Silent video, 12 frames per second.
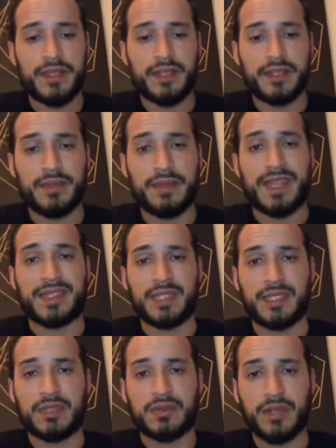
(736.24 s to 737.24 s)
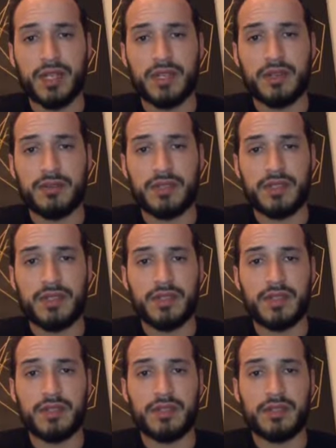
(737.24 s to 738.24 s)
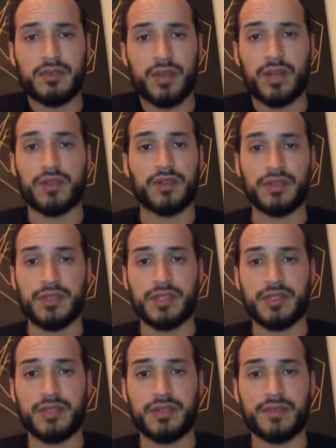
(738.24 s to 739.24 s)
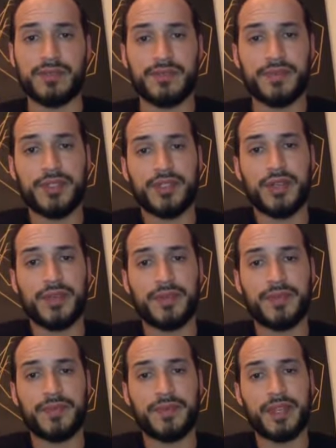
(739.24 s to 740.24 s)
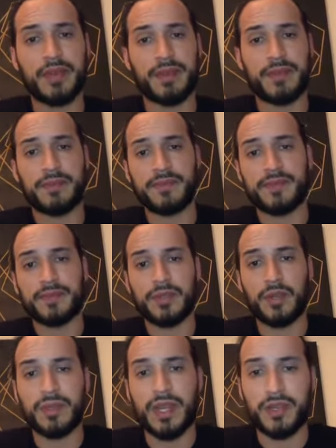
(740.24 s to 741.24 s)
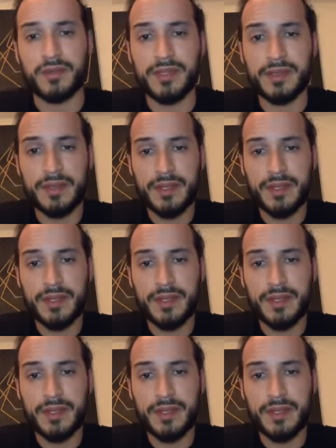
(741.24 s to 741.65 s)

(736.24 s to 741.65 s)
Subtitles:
semantics when it comes to when a girl's into you. So yeah, man, hope that helps.